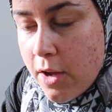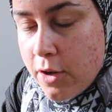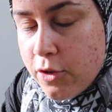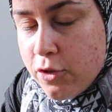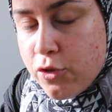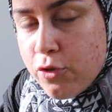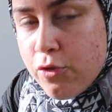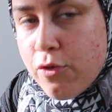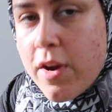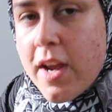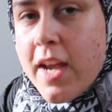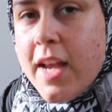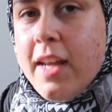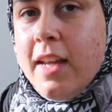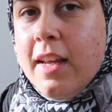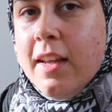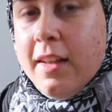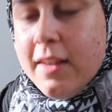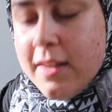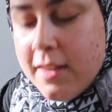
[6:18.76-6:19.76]

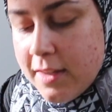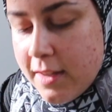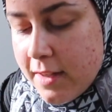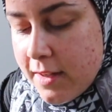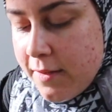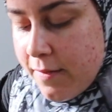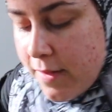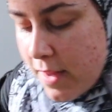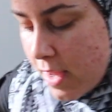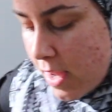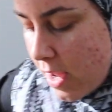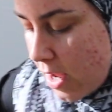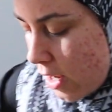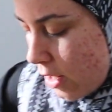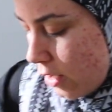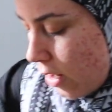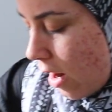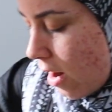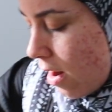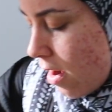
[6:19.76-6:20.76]
Tree.
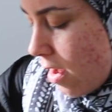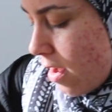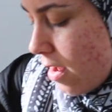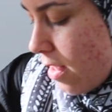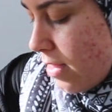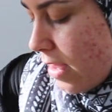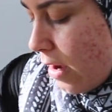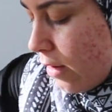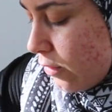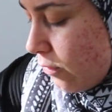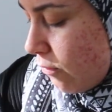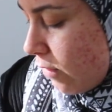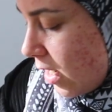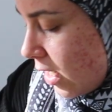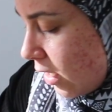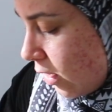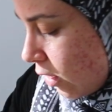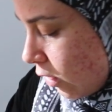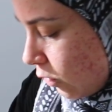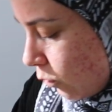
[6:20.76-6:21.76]
That was a
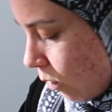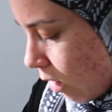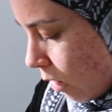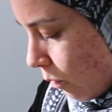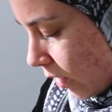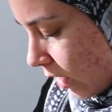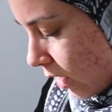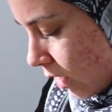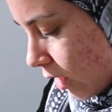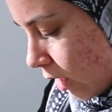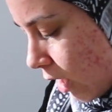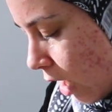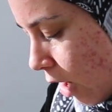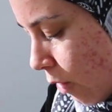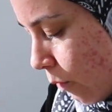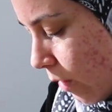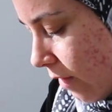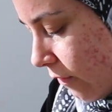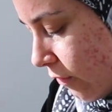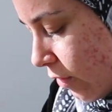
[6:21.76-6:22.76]
really good one. We're going to
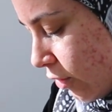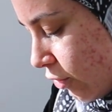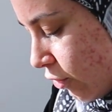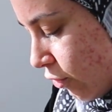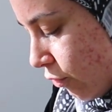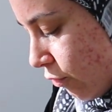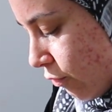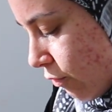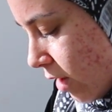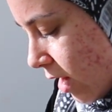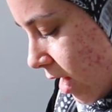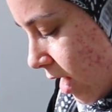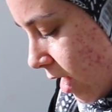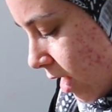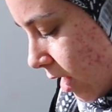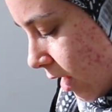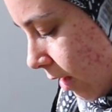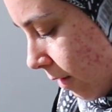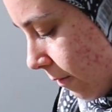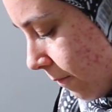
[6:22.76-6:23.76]
go with the
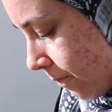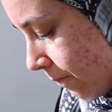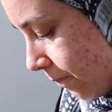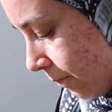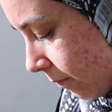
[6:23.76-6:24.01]
tree.